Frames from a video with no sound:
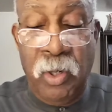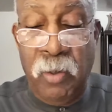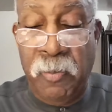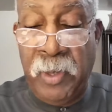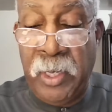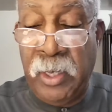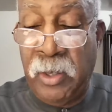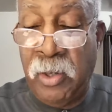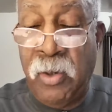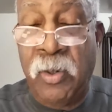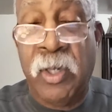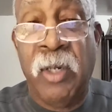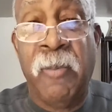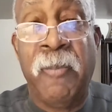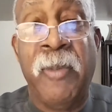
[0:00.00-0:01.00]
we're going to be
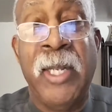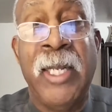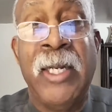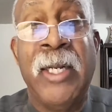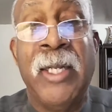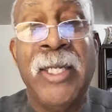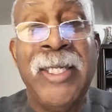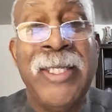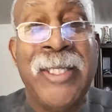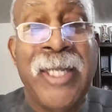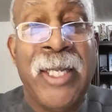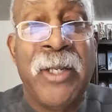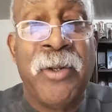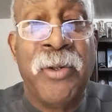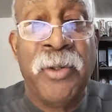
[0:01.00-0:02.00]
talking in
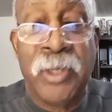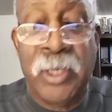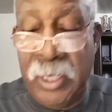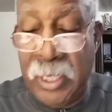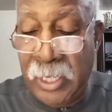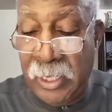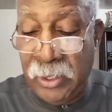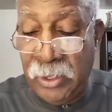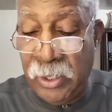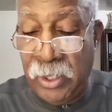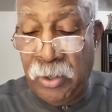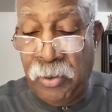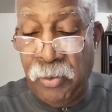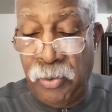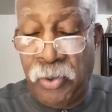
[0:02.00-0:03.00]
Ezekiel today,
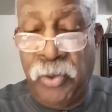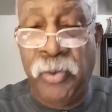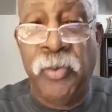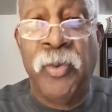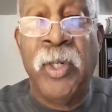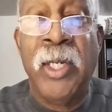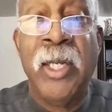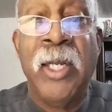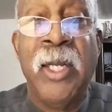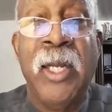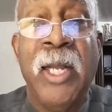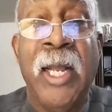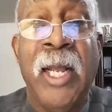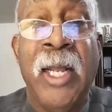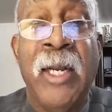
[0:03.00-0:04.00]
Ezekiel 2
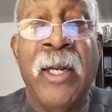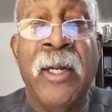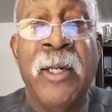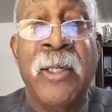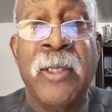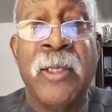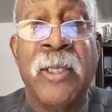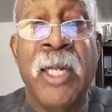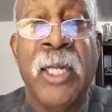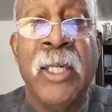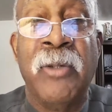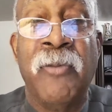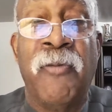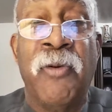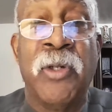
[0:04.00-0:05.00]
and, uh,
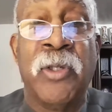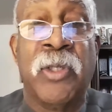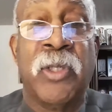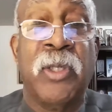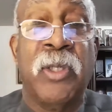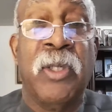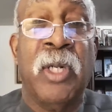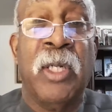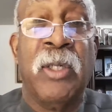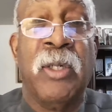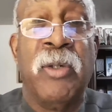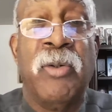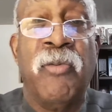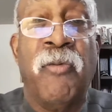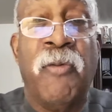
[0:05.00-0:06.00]
and verse uh,
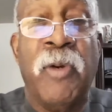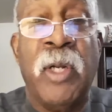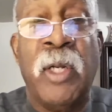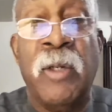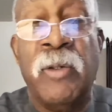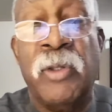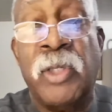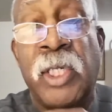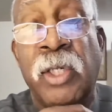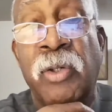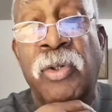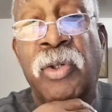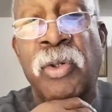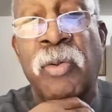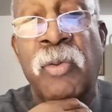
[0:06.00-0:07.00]
uh
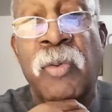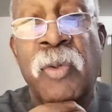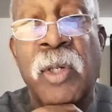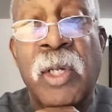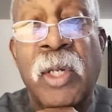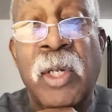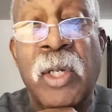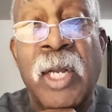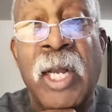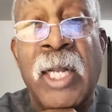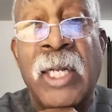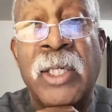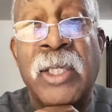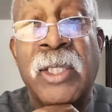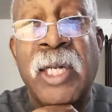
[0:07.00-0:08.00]
2
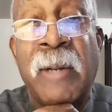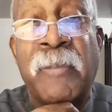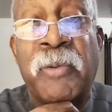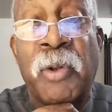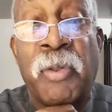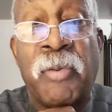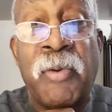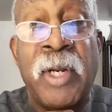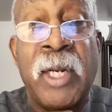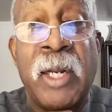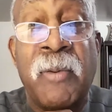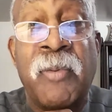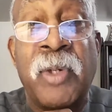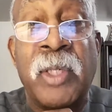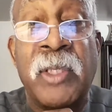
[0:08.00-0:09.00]
and chapter
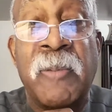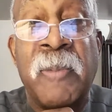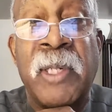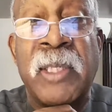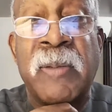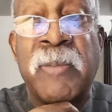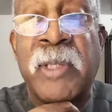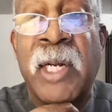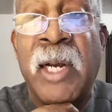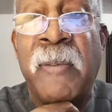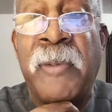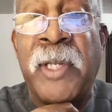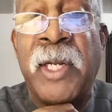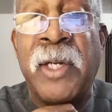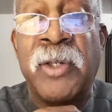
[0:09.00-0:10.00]
3. I want to spend some
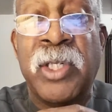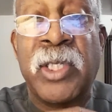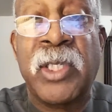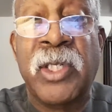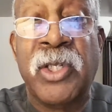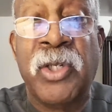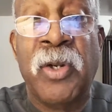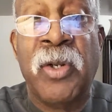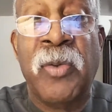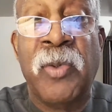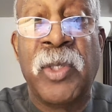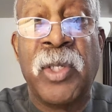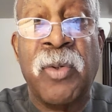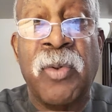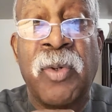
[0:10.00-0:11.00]
time in there just to show you
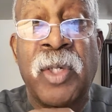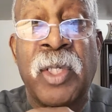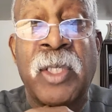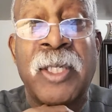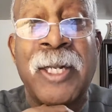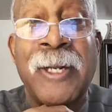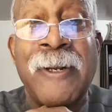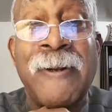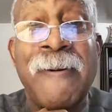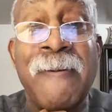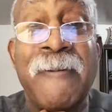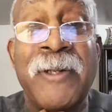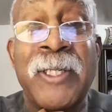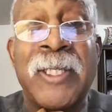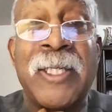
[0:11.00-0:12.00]
what the Lord is,
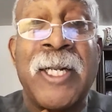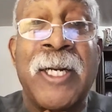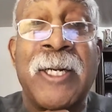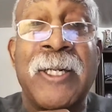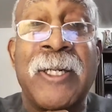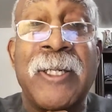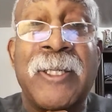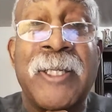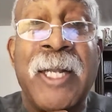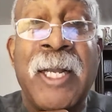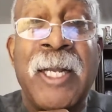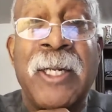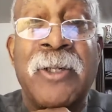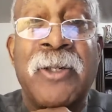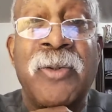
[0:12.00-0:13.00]
is uh,
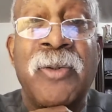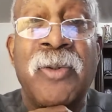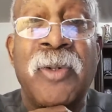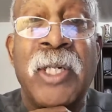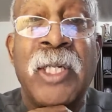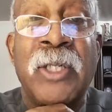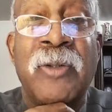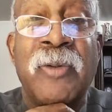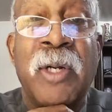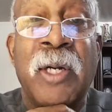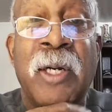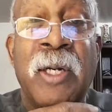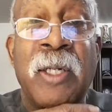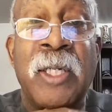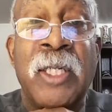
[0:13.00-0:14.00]
saying to
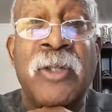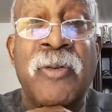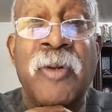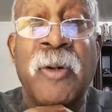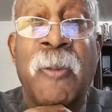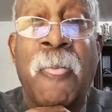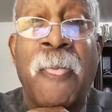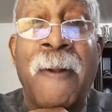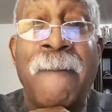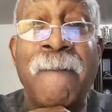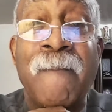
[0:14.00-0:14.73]
uh, Israel.